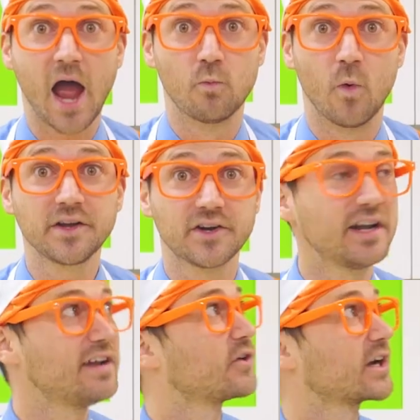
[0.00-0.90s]
I
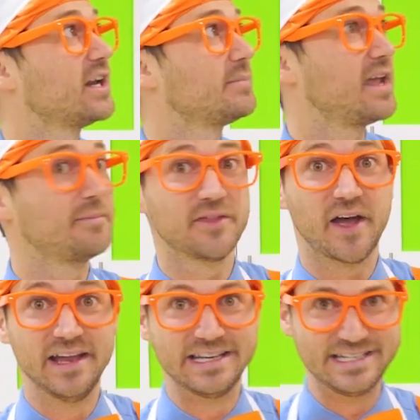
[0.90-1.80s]
wonder if we're gonna be able
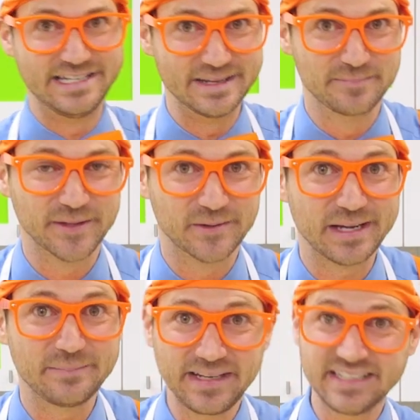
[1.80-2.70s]
to dip the
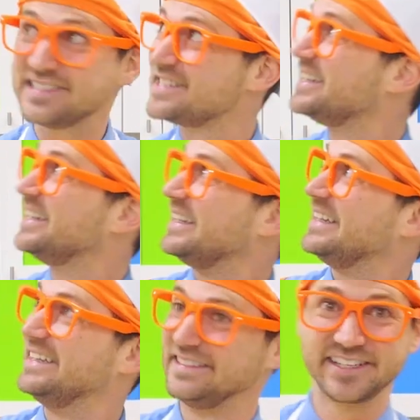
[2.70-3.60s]
green beans
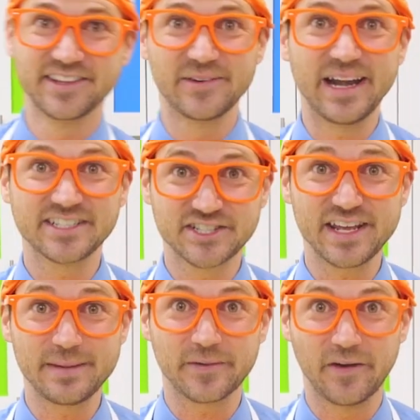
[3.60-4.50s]
into the ranch
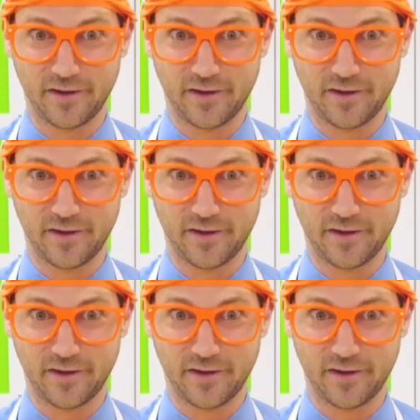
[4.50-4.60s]
dip.